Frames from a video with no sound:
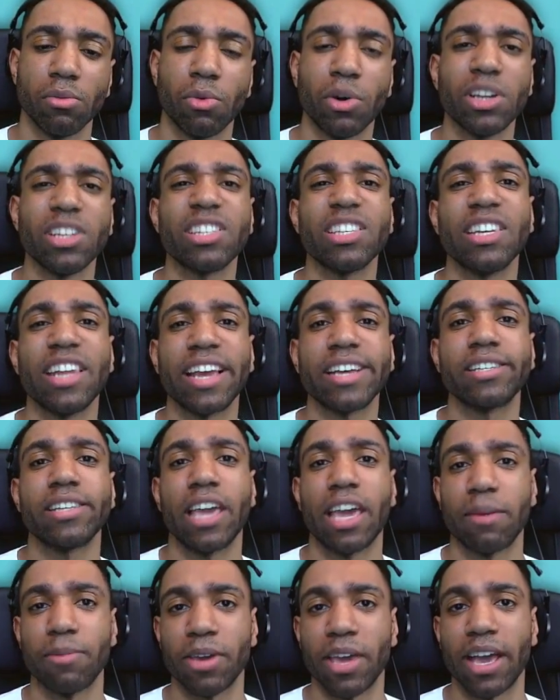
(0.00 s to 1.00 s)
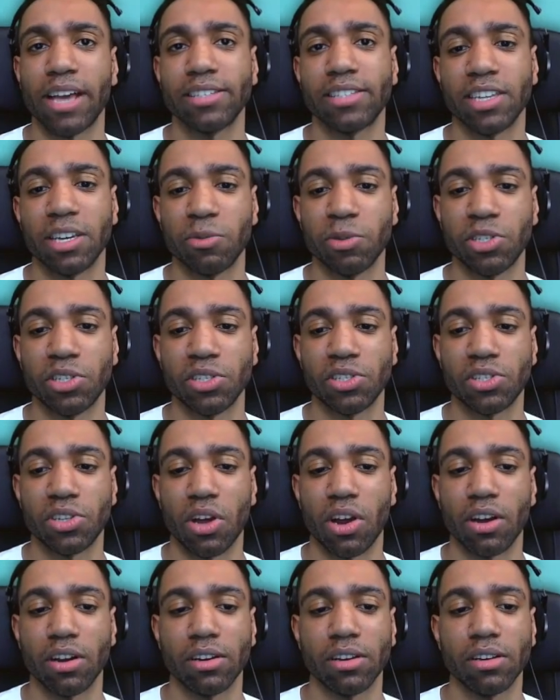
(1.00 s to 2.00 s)
What is the next game you guys think we should
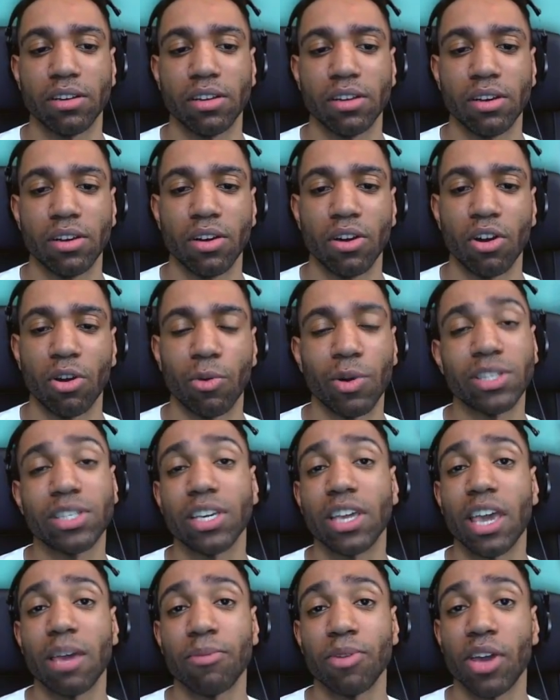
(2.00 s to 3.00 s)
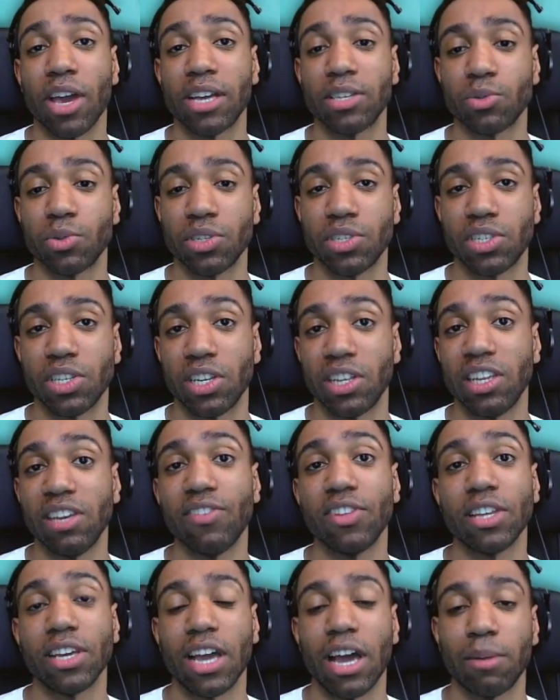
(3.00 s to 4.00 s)
start? Or what's a game you guys want to see?
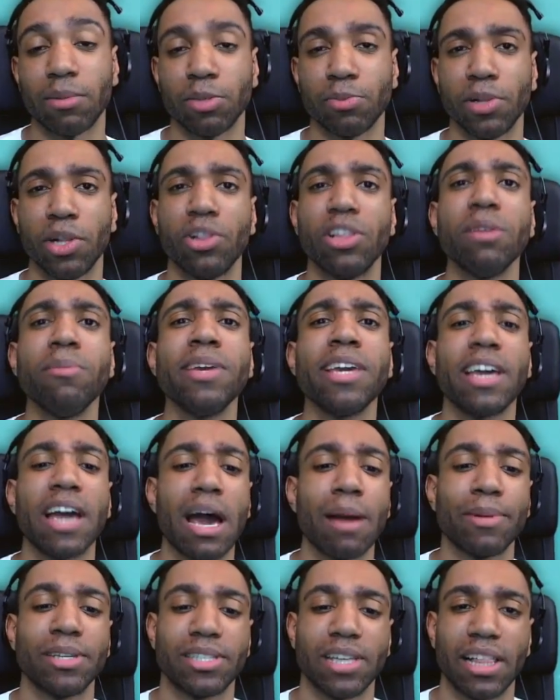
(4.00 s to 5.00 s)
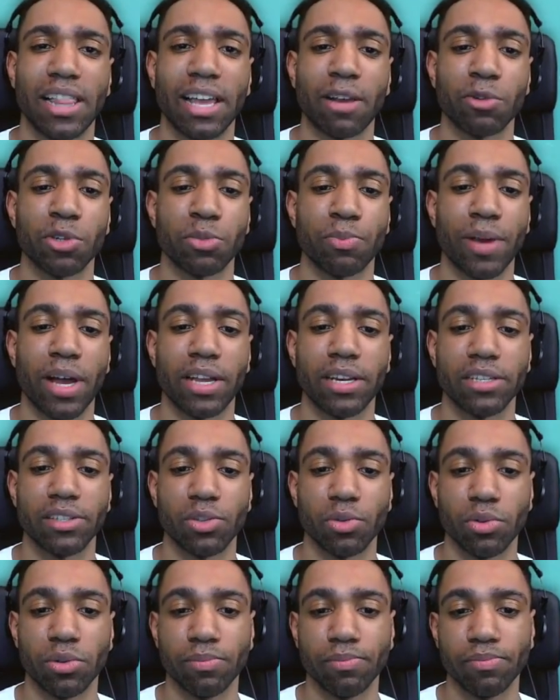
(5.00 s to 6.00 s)
Leave in the comments below. Leave me comments. I like responding
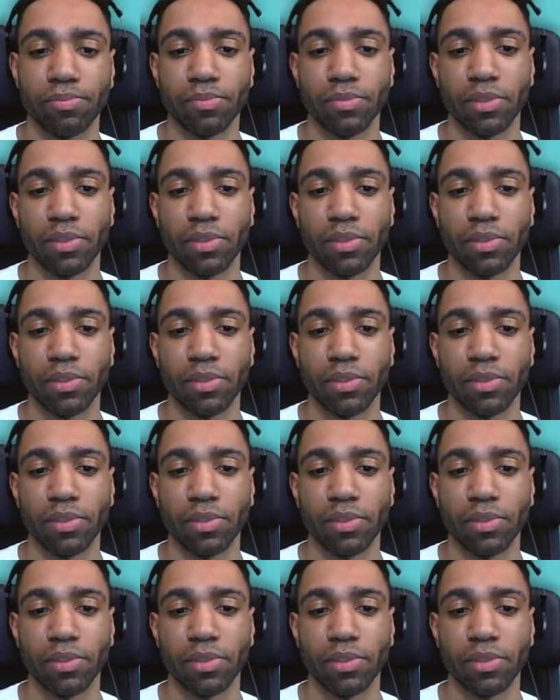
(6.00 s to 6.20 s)
to them.